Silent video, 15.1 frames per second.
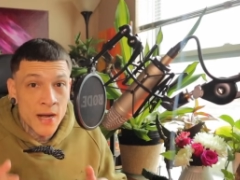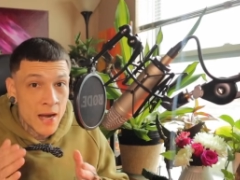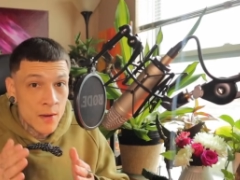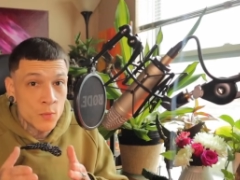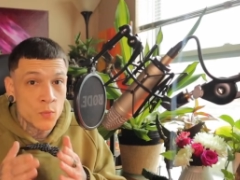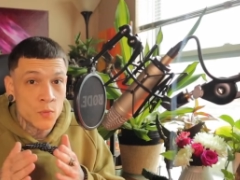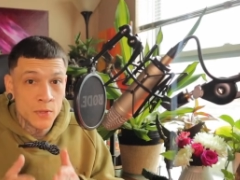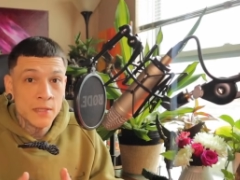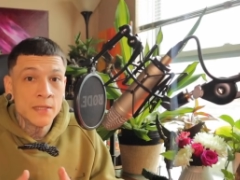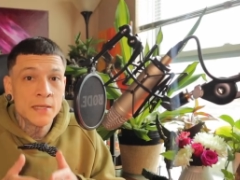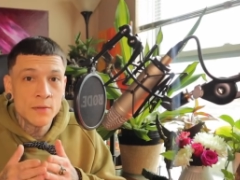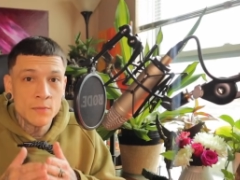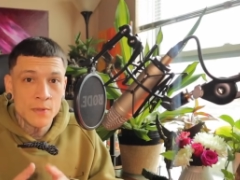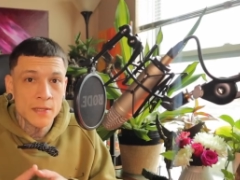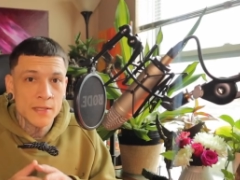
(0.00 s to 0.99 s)
when I
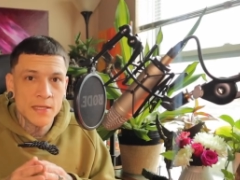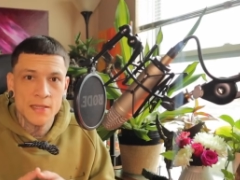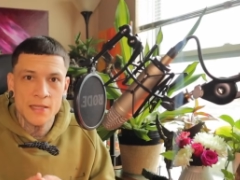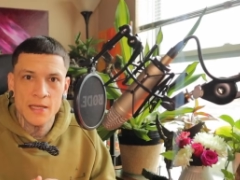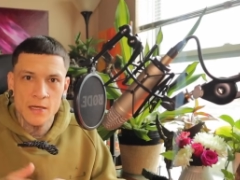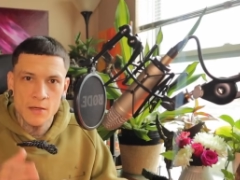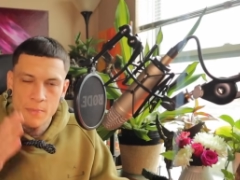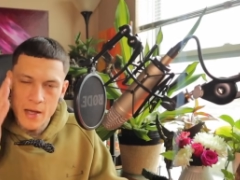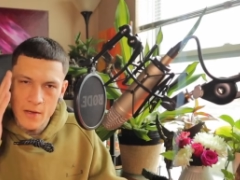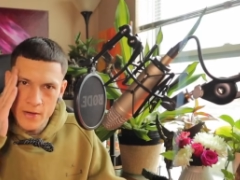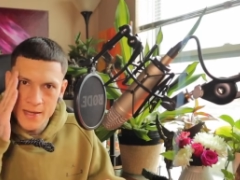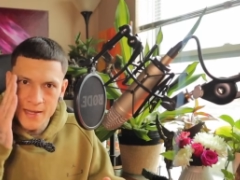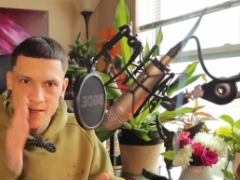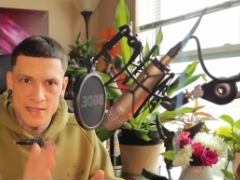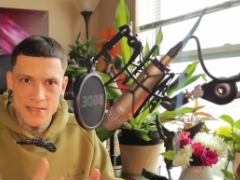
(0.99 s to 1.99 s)
really, really think about
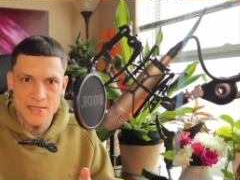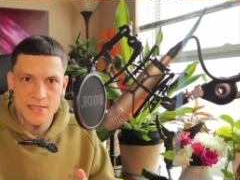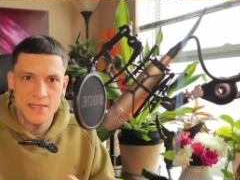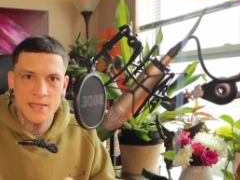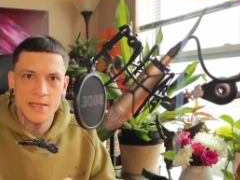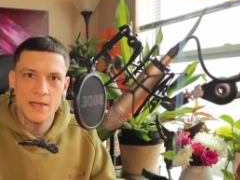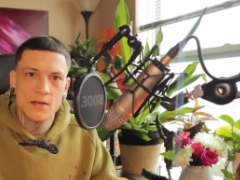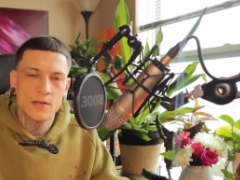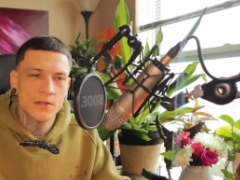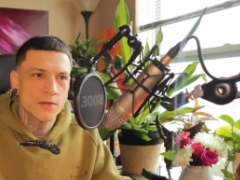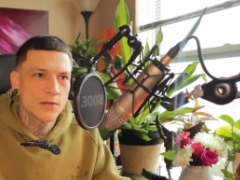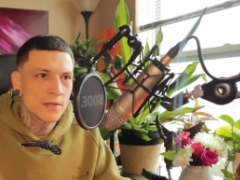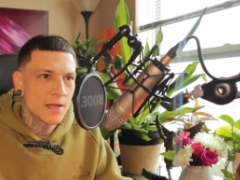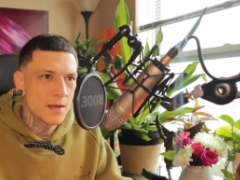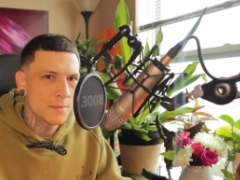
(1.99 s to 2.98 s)
it and see it
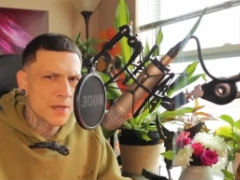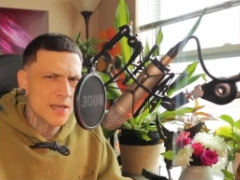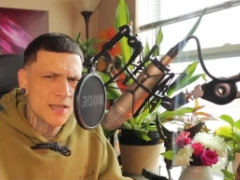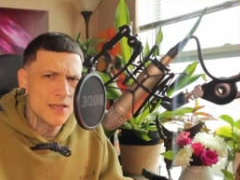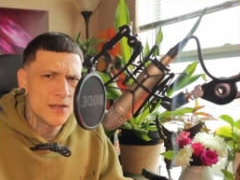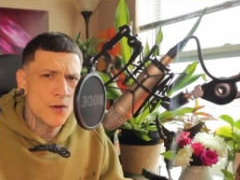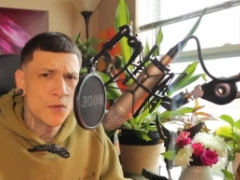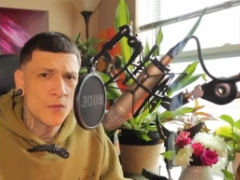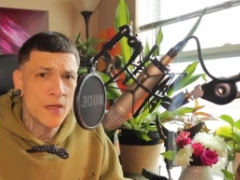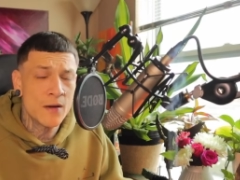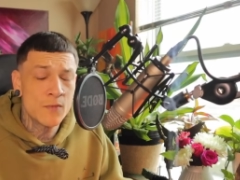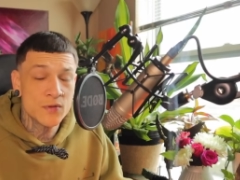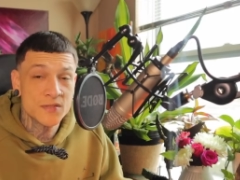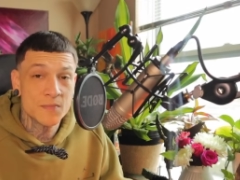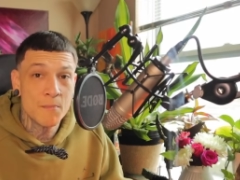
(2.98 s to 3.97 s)
clearly, I'm like, yo,
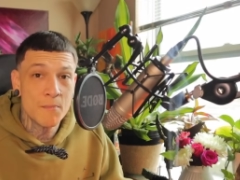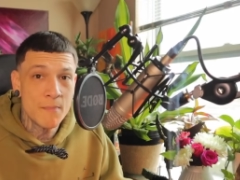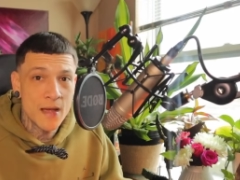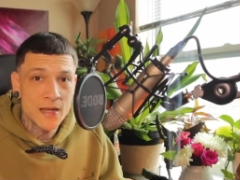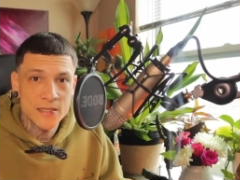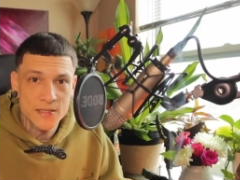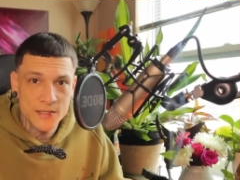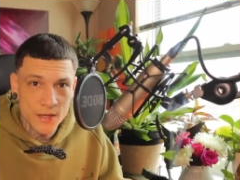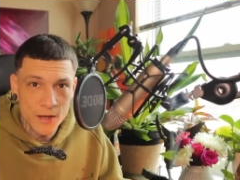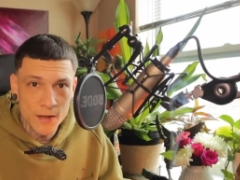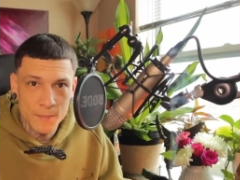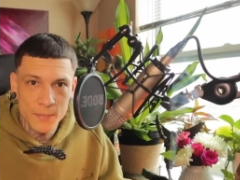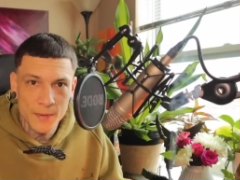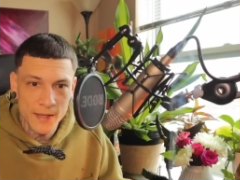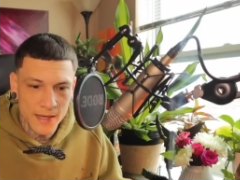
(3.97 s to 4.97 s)
that was messed
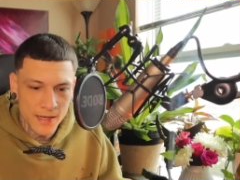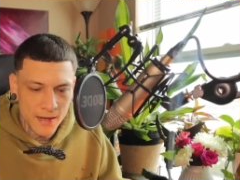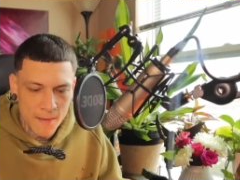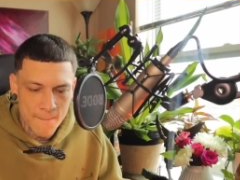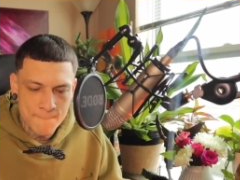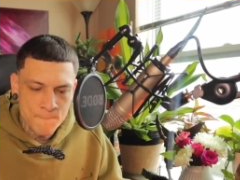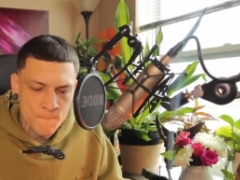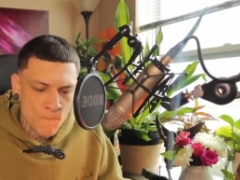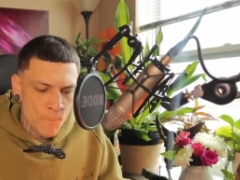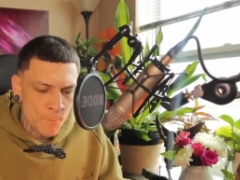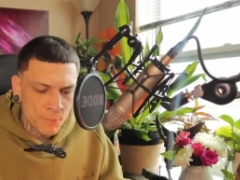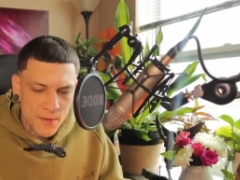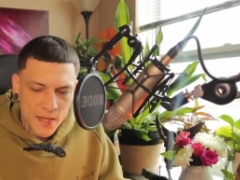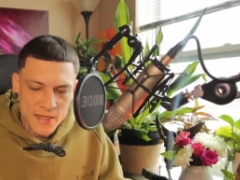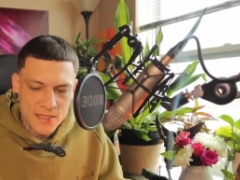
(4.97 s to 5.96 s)
up. Like,
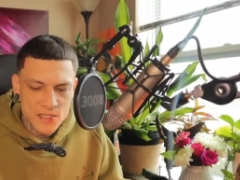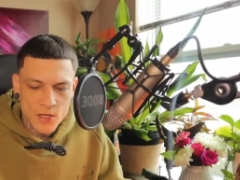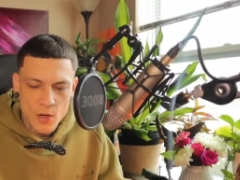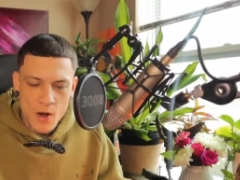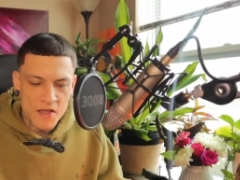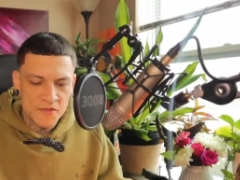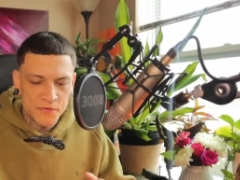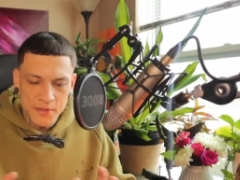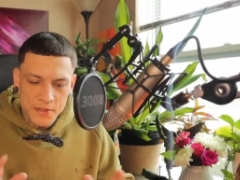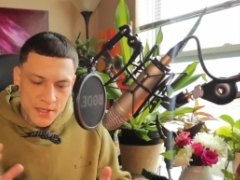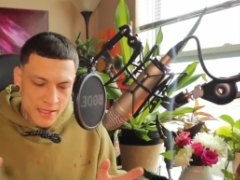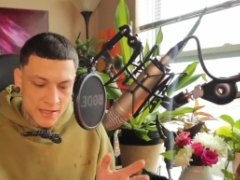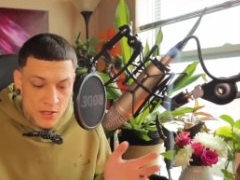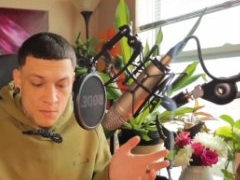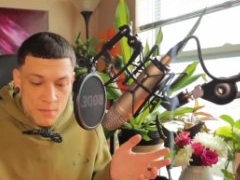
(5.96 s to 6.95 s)
and so I feel
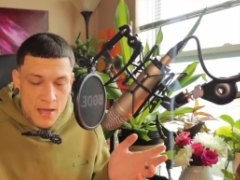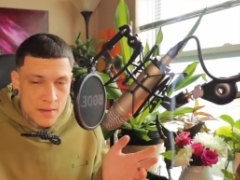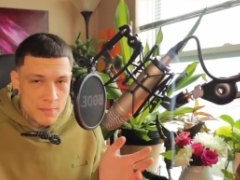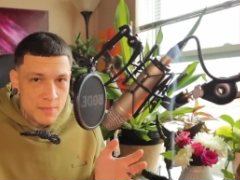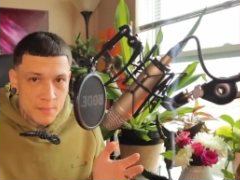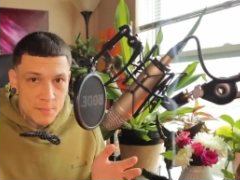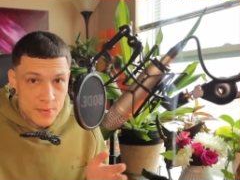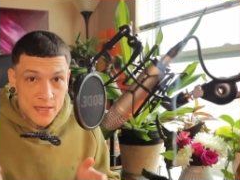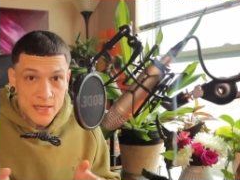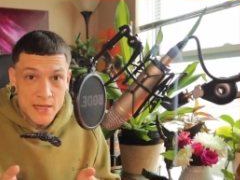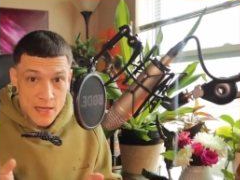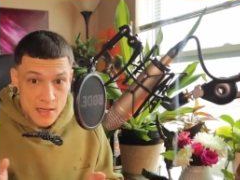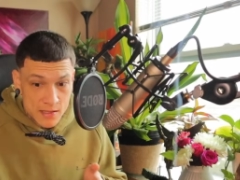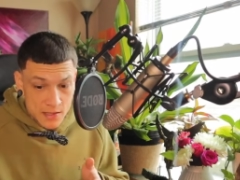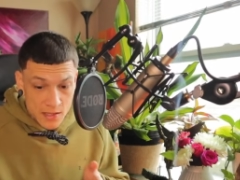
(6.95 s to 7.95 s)
like there may
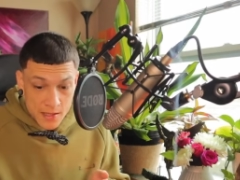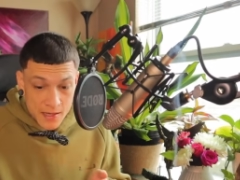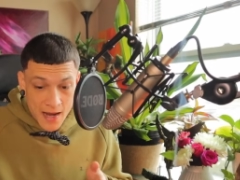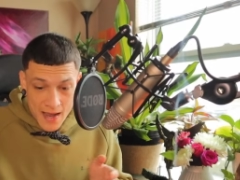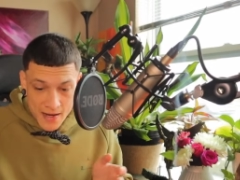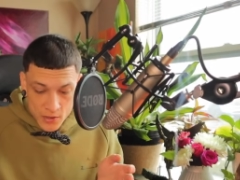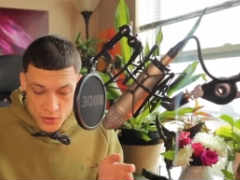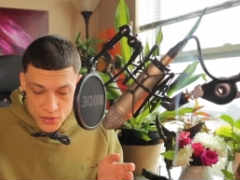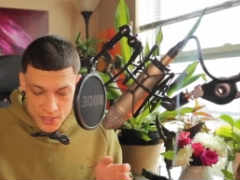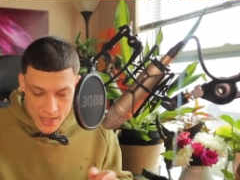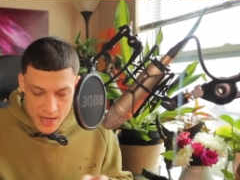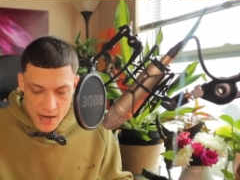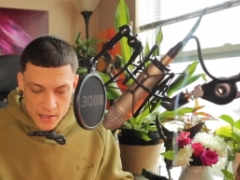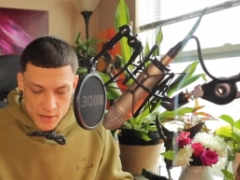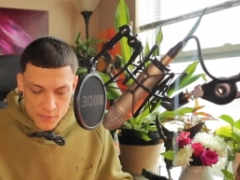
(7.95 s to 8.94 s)
be an energy
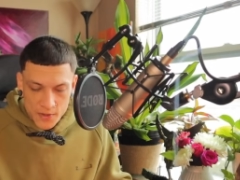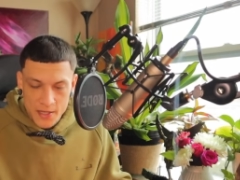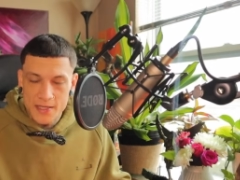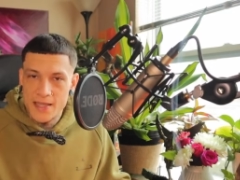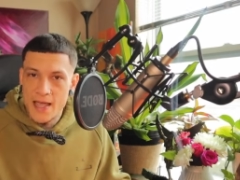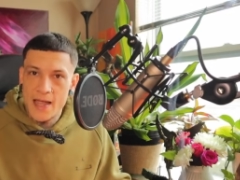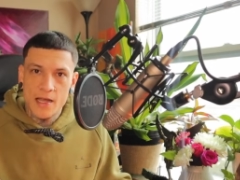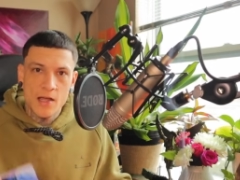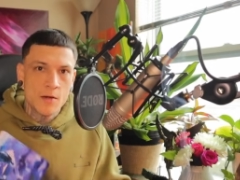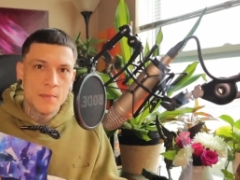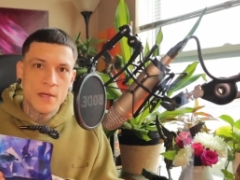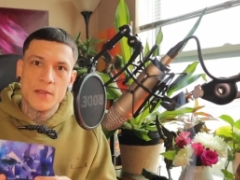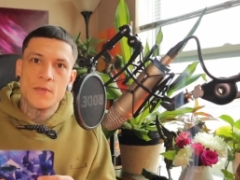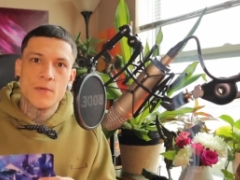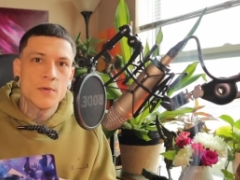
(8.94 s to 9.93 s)
kind of like that
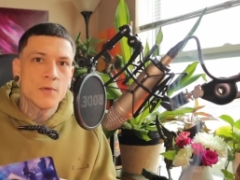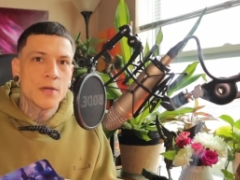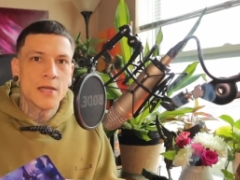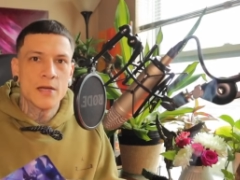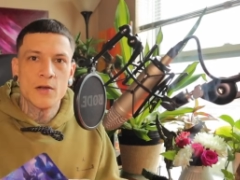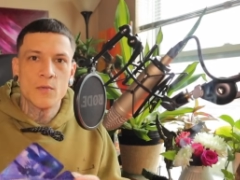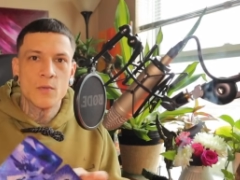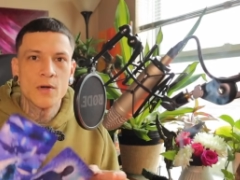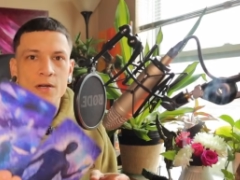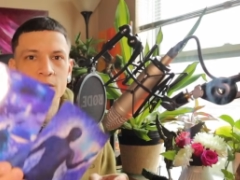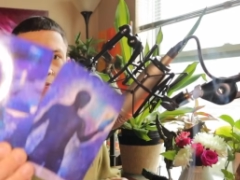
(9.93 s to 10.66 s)
coming through here, where